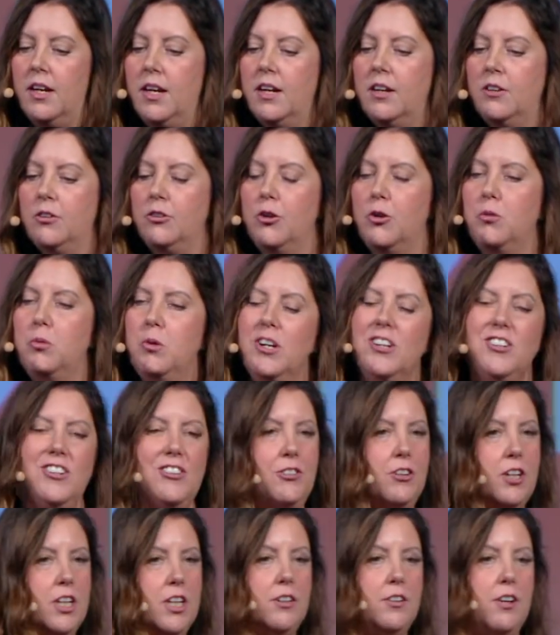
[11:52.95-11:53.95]
So we're just
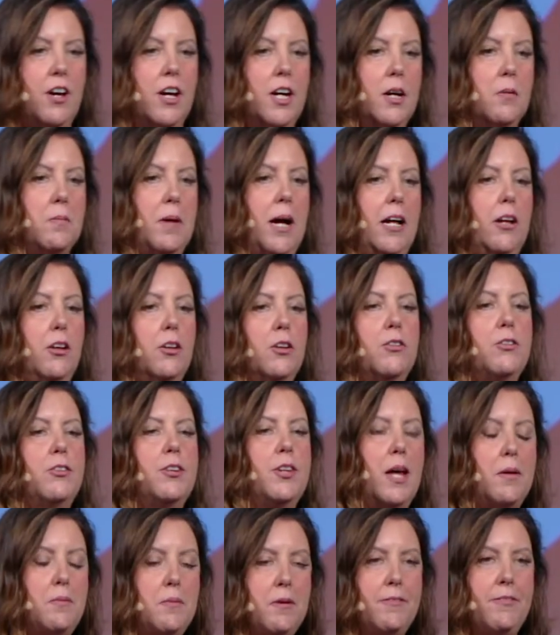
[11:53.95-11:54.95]
going to talk about
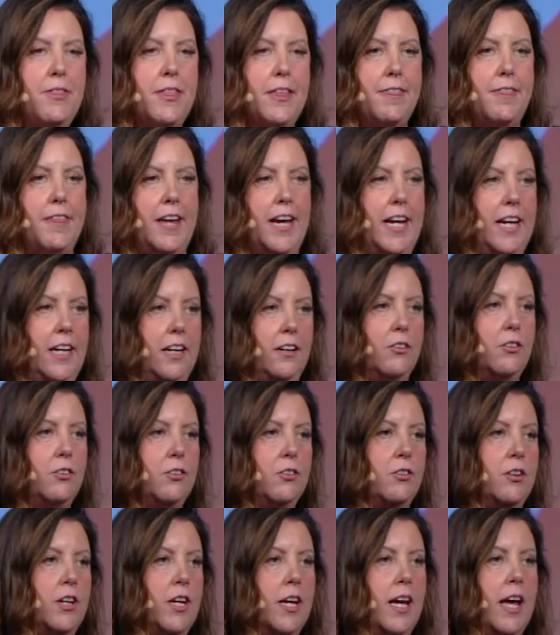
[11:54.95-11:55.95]
some of the
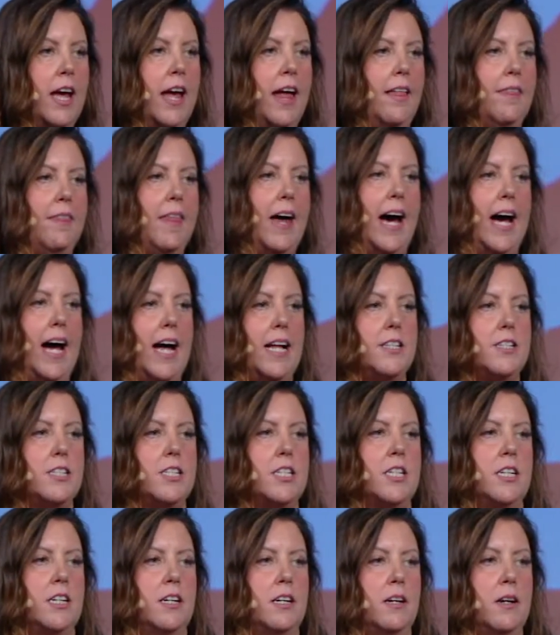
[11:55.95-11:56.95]
things that
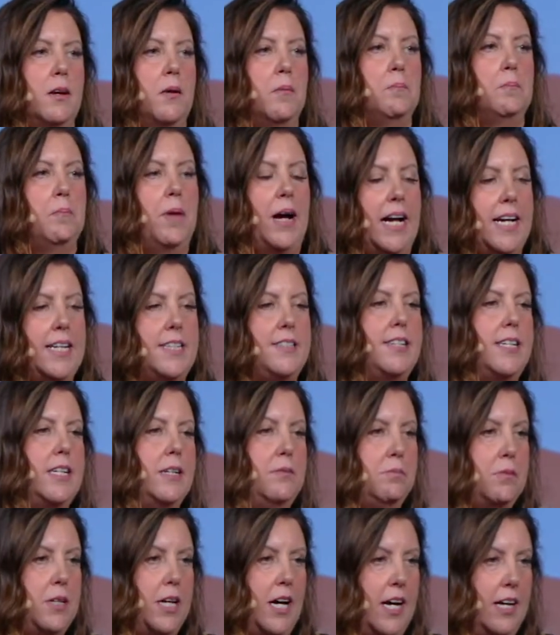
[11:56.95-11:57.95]
my
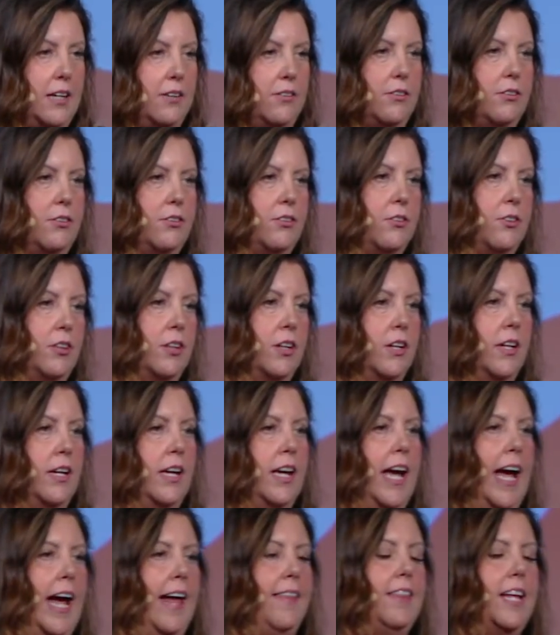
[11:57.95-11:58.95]
team does
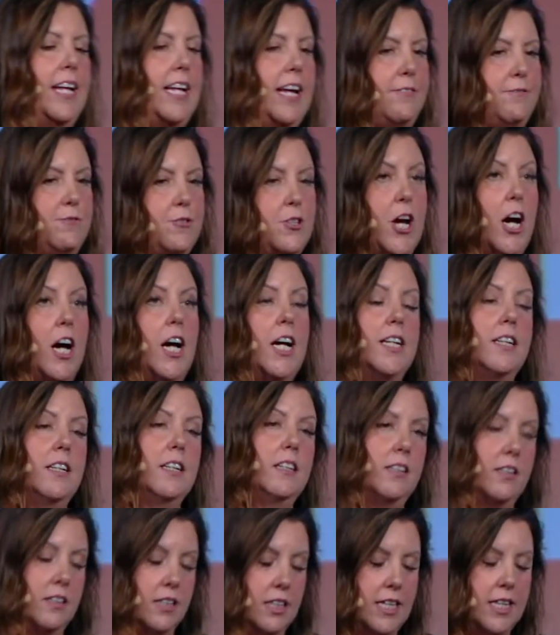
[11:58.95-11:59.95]
and that I've done
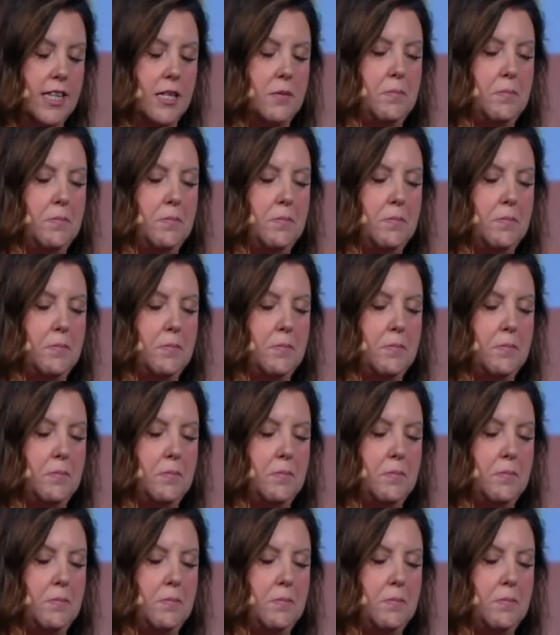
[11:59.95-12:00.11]
in the